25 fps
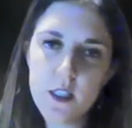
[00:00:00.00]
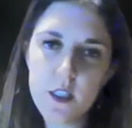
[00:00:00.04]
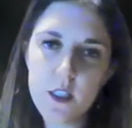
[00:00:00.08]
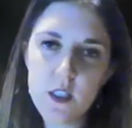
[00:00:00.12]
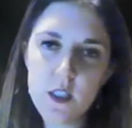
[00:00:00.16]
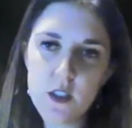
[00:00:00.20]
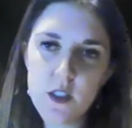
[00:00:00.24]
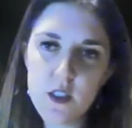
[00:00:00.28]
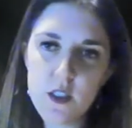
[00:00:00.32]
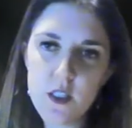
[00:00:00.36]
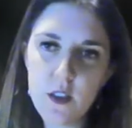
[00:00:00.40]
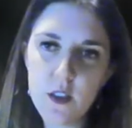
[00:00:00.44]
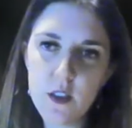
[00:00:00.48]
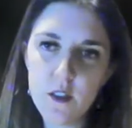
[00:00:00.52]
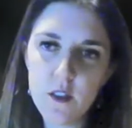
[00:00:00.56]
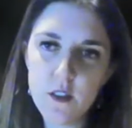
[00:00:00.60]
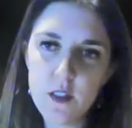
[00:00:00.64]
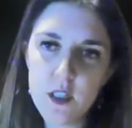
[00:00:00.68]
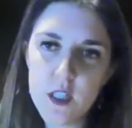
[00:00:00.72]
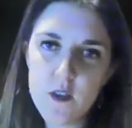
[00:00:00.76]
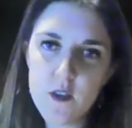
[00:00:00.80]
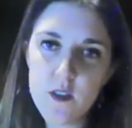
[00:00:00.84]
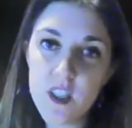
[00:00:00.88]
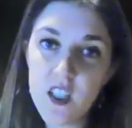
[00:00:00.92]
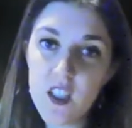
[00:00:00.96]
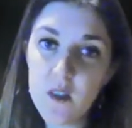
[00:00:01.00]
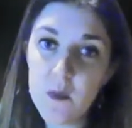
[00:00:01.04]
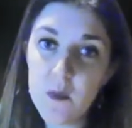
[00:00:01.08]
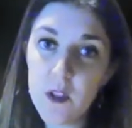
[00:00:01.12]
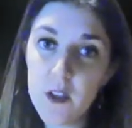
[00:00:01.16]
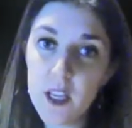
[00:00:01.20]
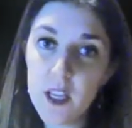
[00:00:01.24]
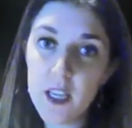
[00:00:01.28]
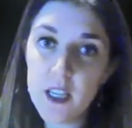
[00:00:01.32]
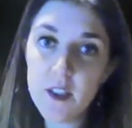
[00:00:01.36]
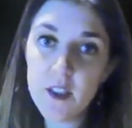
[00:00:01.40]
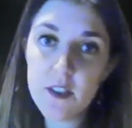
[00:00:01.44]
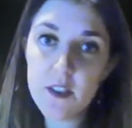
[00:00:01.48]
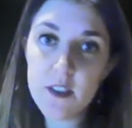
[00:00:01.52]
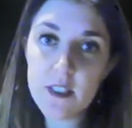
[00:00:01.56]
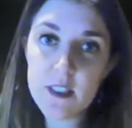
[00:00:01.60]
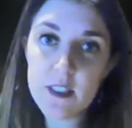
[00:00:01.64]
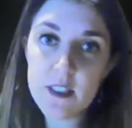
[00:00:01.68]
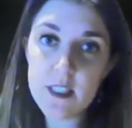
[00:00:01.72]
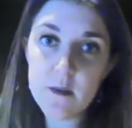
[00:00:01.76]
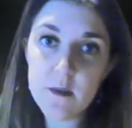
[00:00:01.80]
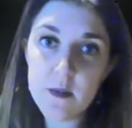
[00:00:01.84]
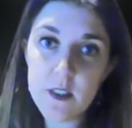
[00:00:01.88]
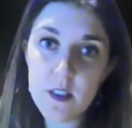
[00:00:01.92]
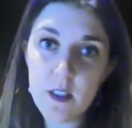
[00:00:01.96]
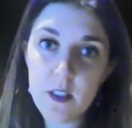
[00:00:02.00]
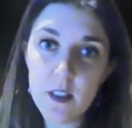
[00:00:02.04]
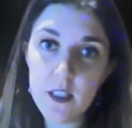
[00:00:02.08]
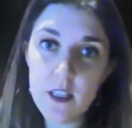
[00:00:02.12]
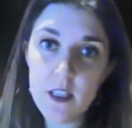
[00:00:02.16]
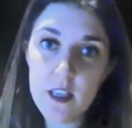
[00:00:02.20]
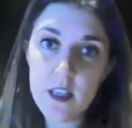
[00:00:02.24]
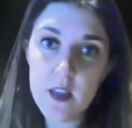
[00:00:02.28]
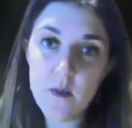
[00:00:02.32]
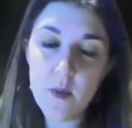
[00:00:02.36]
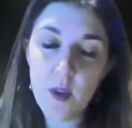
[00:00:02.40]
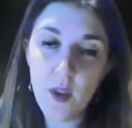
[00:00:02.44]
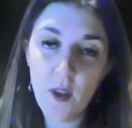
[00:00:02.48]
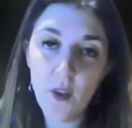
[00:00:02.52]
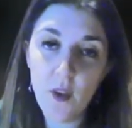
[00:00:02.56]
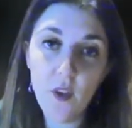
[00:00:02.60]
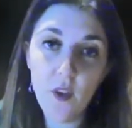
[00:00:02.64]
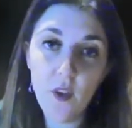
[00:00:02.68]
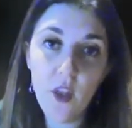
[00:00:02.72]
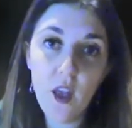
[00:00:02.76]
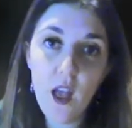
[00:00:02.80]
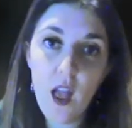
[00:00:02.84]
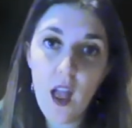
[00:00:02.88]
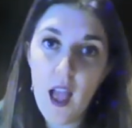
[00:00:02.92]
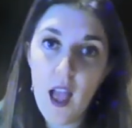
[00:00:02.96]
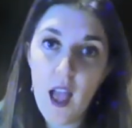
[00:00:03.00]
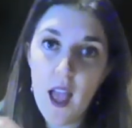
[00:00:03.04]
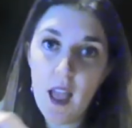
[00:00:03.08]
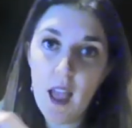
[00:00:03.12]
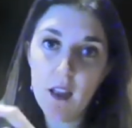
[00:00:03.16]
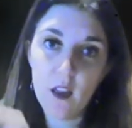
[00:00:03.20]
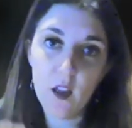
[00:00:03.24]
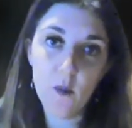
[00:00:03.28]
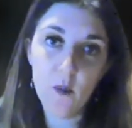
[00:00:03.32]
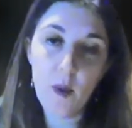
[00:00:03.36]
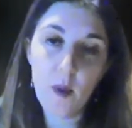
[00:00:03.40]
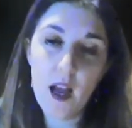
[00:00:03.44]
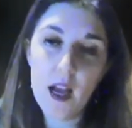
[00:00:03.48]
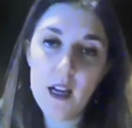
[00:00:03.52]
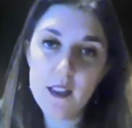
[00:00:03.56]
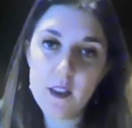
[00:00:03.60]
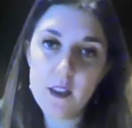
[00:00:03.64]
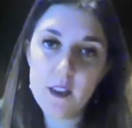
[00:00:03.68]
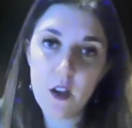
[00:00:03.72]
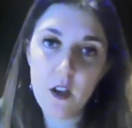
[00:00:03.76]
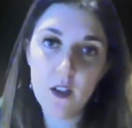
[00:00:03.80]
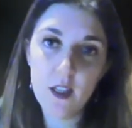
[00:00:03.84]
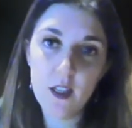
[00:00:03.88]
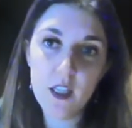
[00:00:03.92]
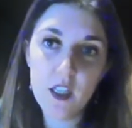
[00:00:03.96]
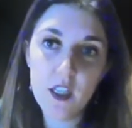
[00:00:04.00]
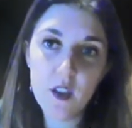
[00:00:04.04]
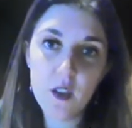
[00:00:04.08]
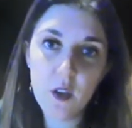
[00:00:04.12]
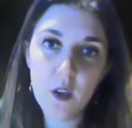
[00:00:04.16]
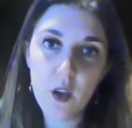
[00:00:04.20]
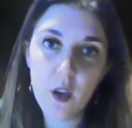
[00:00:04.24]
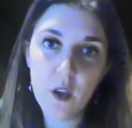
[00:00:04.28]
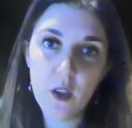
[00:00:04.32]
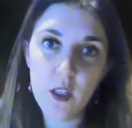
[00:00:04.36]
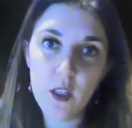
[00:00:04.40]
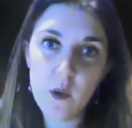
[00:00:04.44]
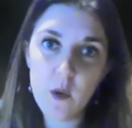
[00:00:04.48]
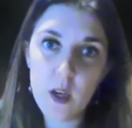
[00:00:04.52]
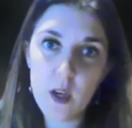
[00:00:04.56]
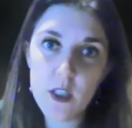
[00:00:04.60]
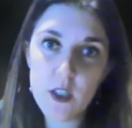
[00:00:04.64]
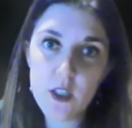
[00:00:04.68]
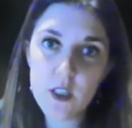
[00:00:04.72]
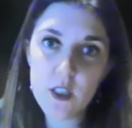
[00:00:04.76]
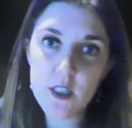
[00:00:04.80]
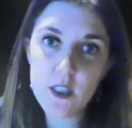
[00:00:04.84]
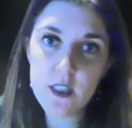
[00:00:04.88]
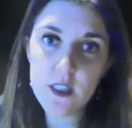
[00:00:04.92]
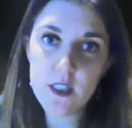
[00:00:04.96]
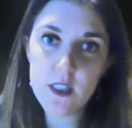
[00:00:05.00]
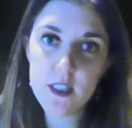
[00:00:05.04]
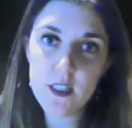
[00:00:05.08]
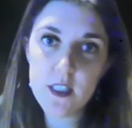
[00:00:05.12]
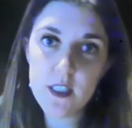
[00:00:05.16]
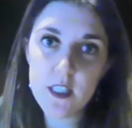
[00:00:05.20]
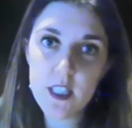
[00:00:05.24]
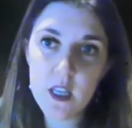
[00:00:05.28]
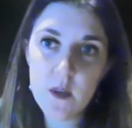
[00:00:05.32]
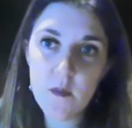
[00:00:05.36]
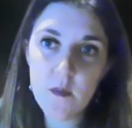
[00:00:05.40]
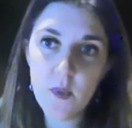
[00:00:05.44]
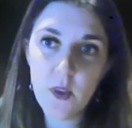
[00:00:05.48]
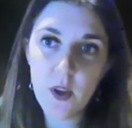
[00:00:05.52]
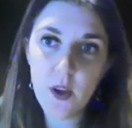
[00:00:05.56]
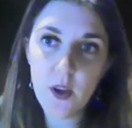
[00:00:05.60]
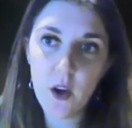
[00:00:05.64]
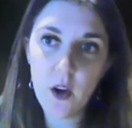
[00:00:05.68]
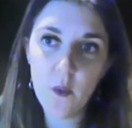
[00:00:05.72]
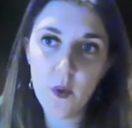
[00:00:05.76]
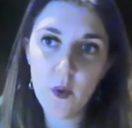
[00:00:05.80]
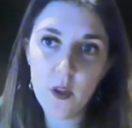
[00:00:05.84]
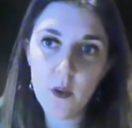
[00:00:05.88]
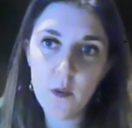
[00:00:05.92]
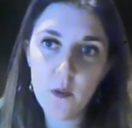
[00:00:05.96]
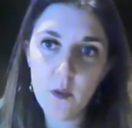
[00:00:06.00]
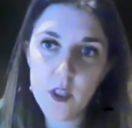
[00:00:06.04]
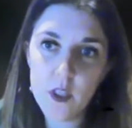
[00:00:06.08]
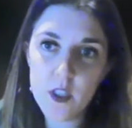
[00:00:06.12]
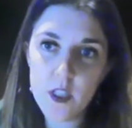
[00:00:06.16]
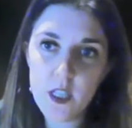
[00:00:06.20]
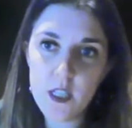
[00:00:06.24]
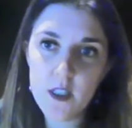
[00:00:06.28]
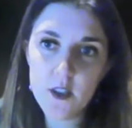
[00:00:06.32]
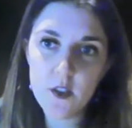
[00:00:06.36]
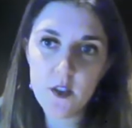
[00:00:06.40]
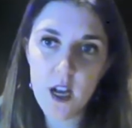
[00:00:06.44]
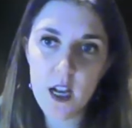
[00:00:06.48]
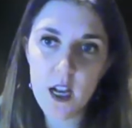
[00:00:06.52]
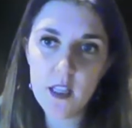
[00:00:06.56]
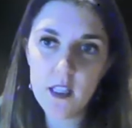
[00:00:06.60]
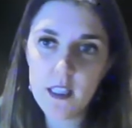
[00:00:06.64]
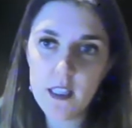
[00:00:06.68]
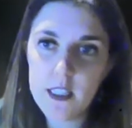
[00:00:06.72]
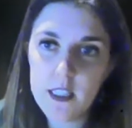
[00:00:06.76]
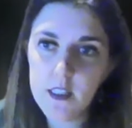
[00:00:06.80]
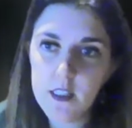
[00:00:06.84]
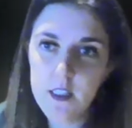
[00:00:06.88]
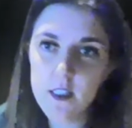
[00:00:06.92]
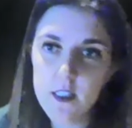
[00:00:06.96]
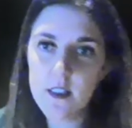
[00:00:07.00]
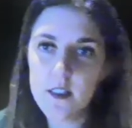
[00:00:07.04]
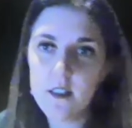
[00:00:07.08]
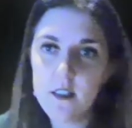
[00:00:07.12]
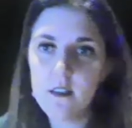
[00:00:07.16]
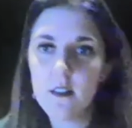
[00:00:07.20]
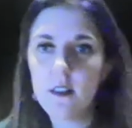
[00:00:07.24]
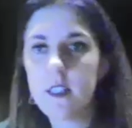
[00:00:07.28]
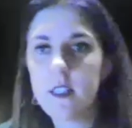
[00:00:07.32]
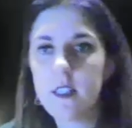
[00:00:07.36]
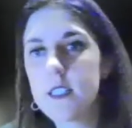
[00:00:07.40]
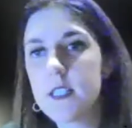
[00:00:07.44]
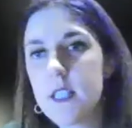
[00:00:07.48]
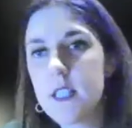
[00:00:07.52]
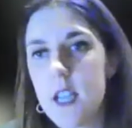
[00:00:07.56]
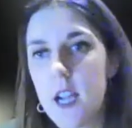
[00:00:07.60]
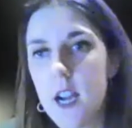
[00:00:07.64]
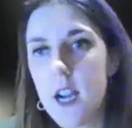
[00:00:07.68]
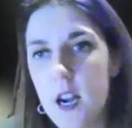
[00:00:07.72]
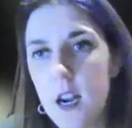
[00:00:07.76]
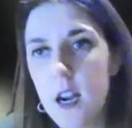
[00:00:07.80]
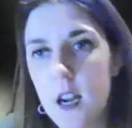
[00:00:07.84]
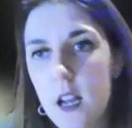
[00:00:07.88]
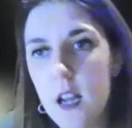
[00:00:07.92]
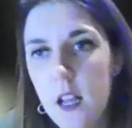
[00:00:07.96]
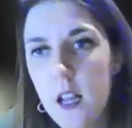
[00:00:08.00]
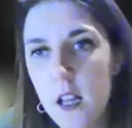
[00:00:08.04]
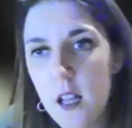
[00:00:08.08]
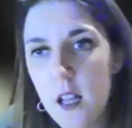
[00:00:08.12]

to to to use the communications at sims.ie email, and I'll pass on any any questions to the team there, and we can reach out directly to, to you guys Absolutely. there.